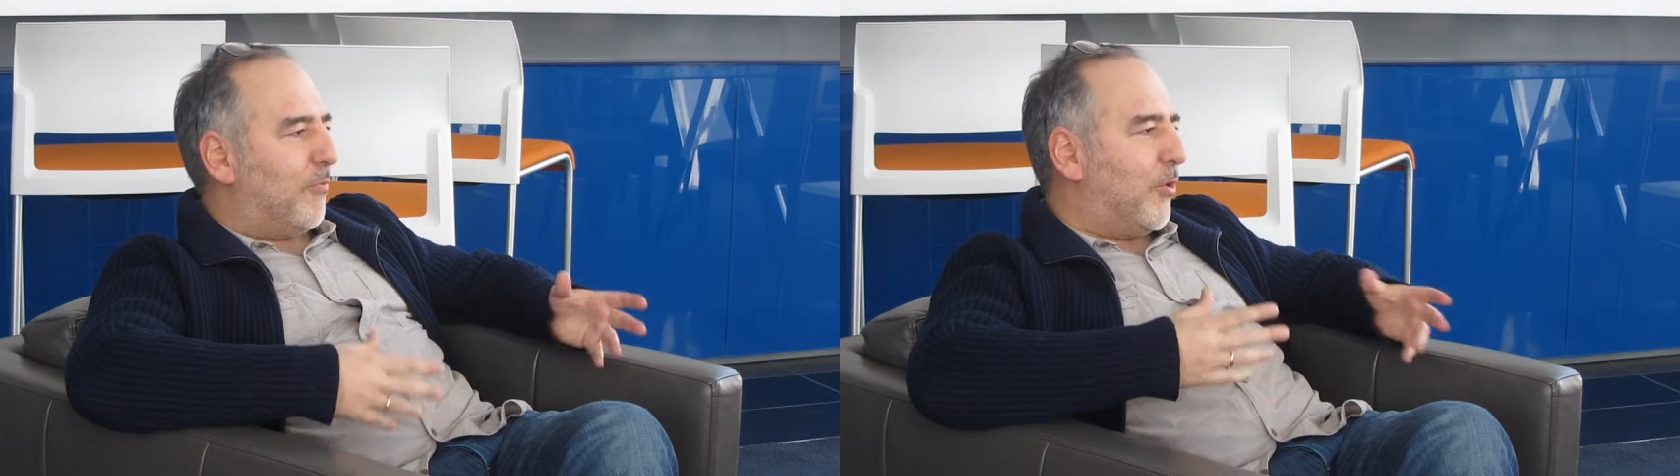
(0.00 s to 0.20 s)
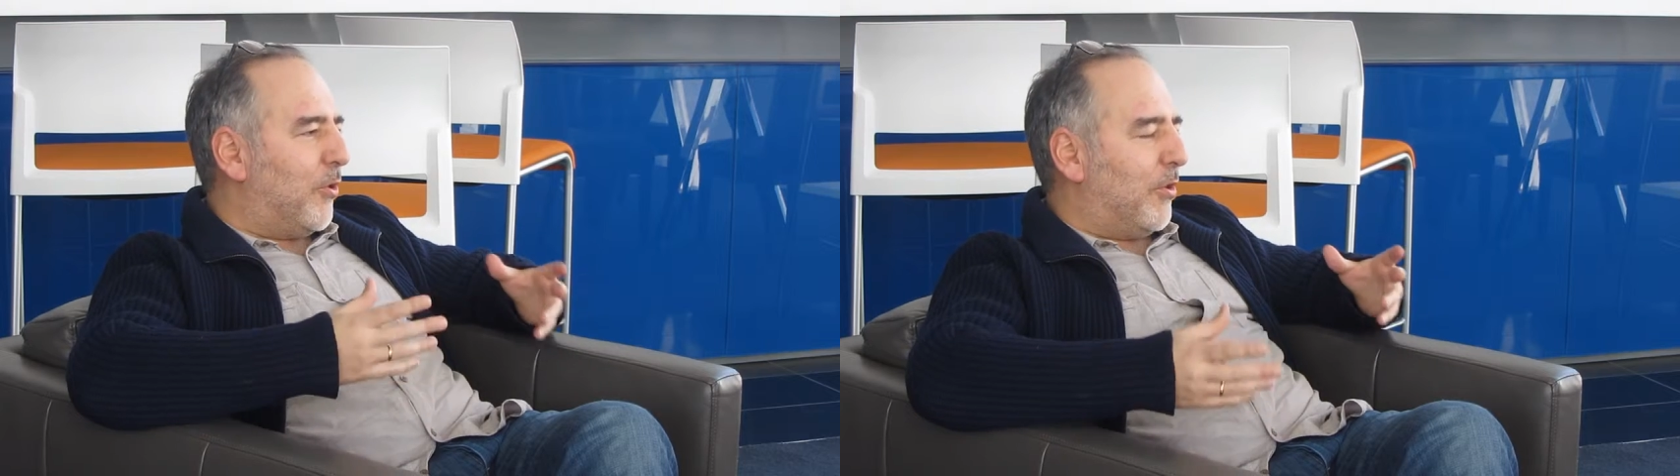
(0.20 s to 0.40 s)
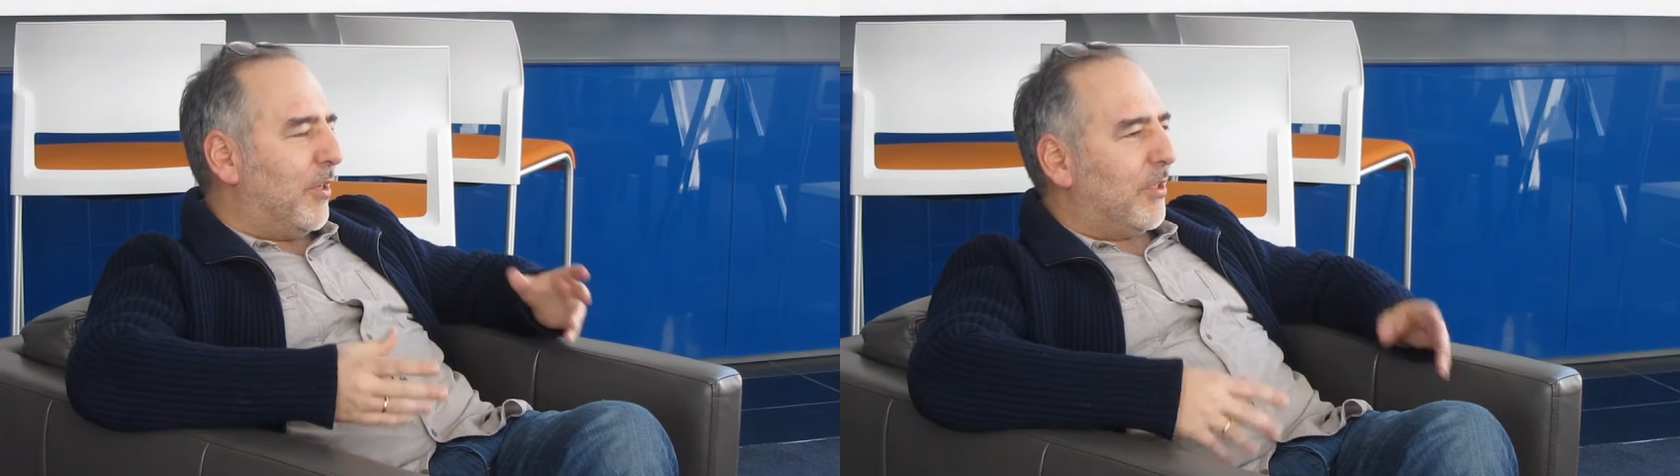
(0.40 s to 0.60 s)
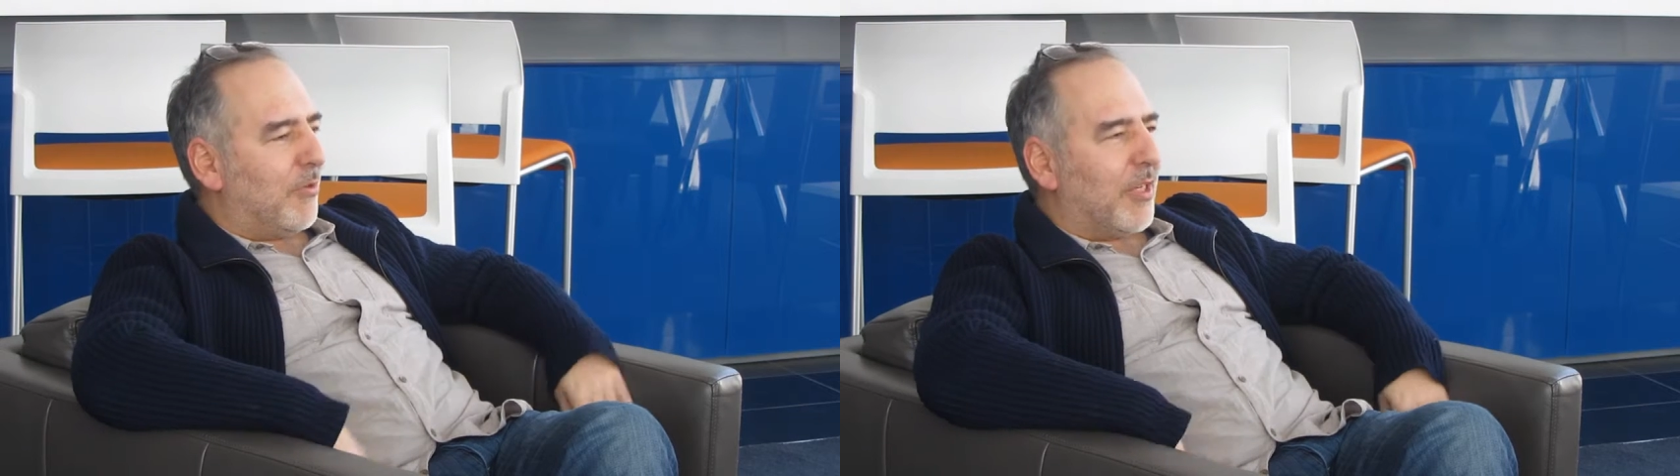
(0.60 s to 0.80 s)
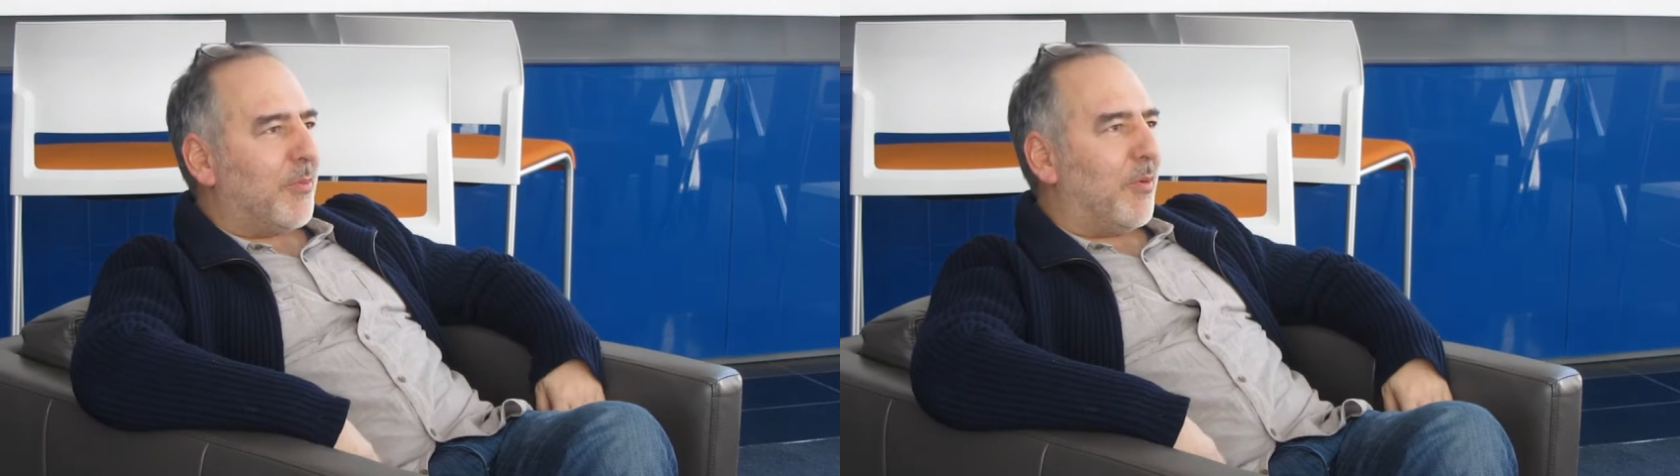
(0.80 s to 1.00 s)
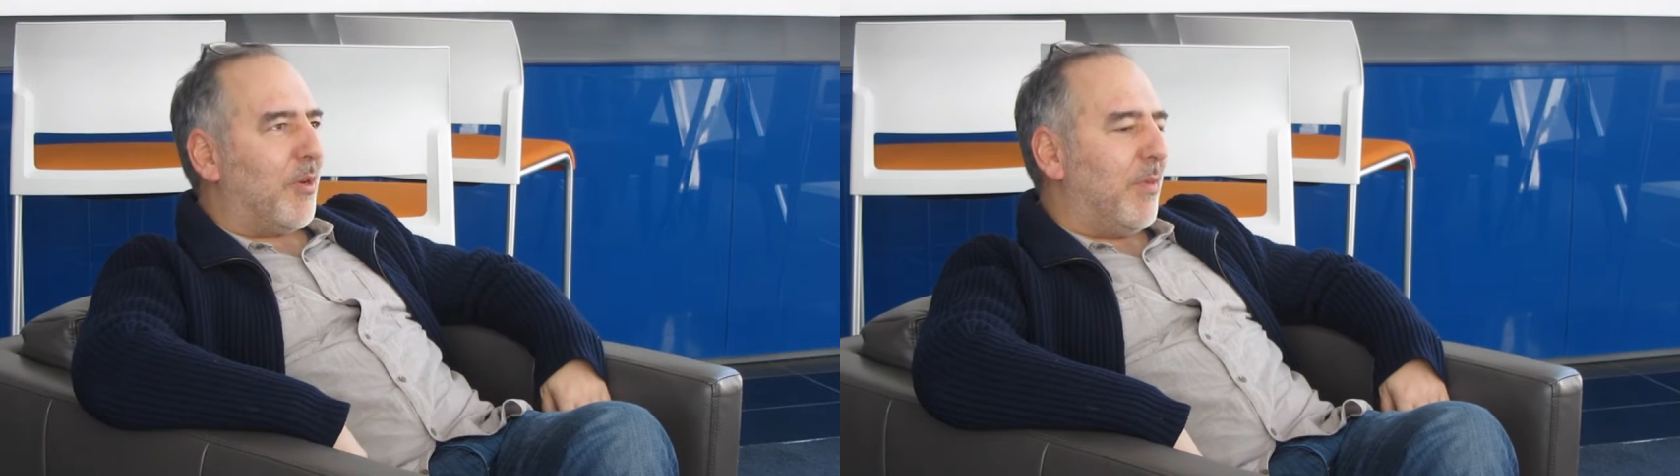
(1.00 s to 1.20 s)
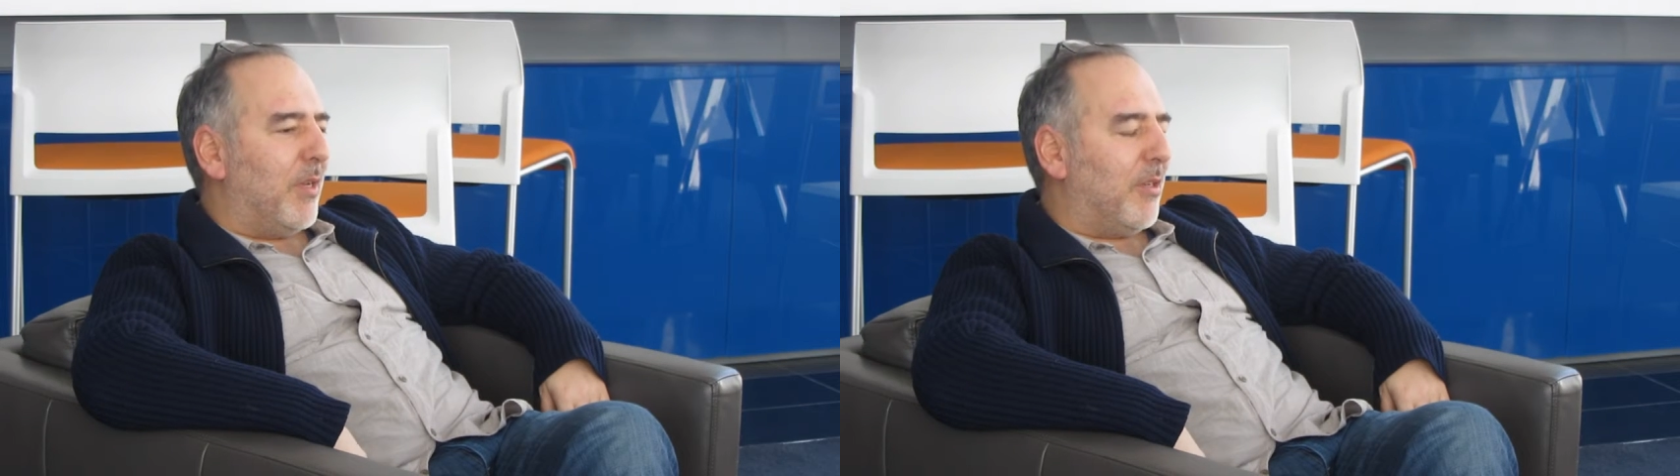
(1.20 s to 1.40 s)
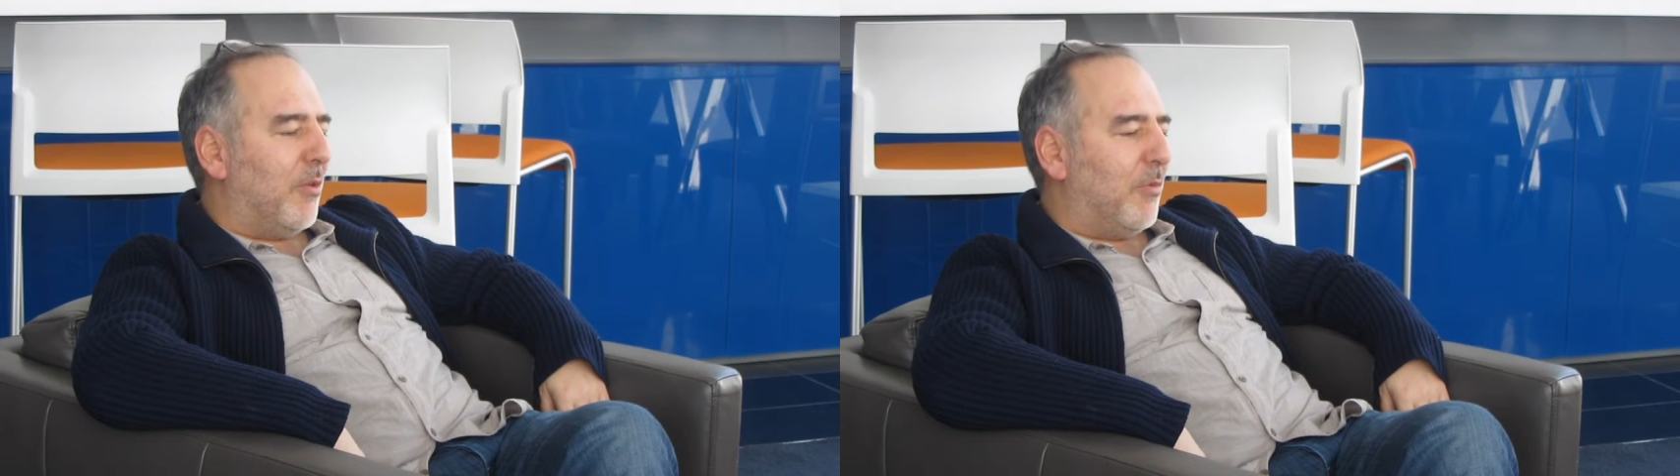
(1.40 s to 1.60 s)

modernist or experimental,